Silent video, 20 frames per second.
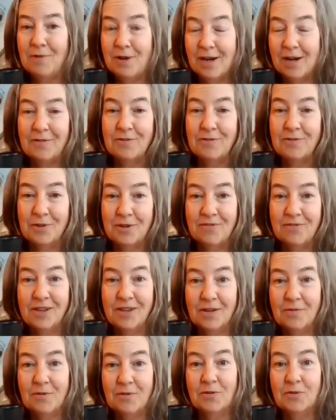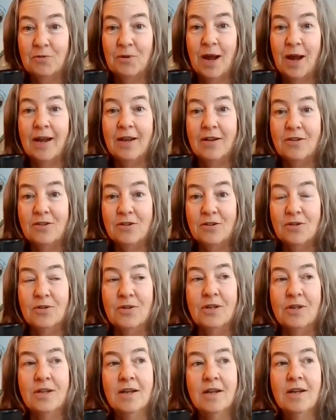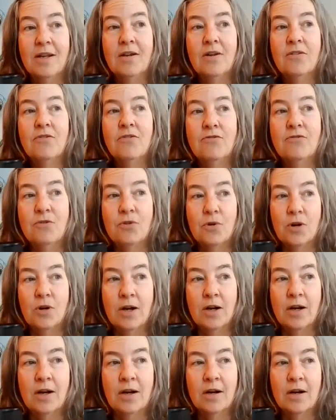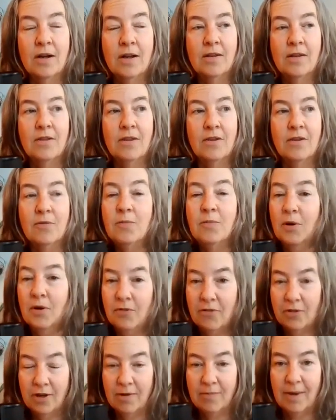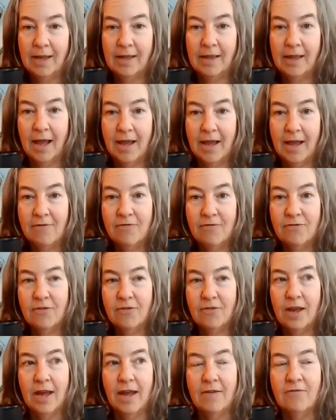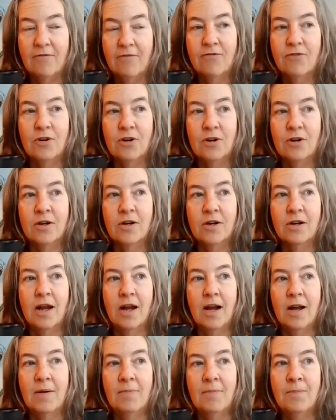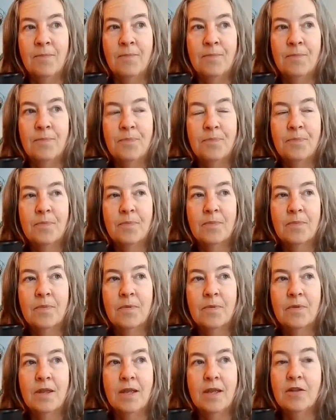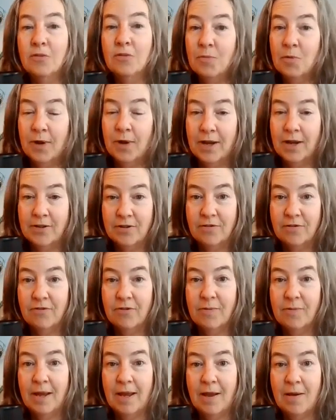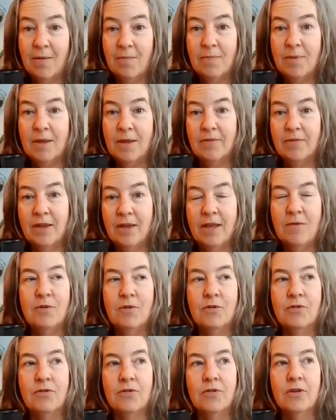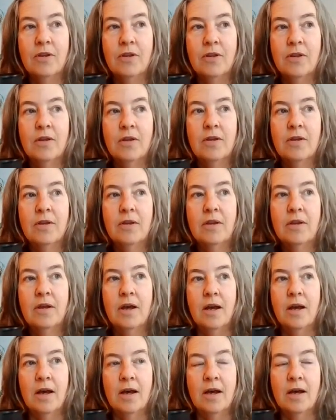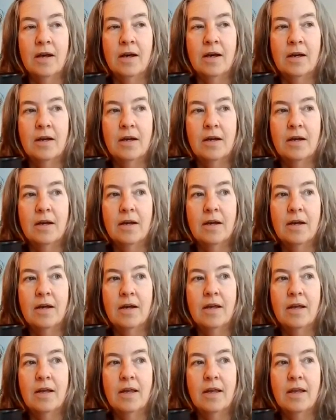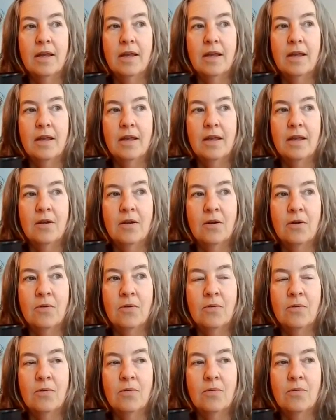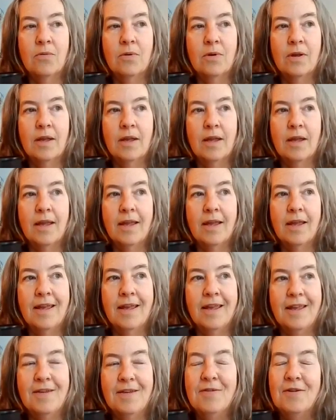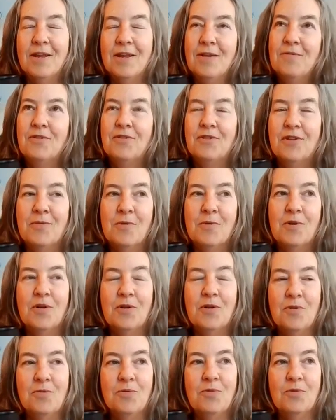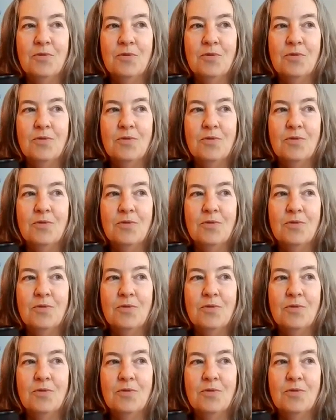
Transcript: what I was really feeling was gratitude for this person in my life, and for the inspiration from him, because he was, you know, he was someone who,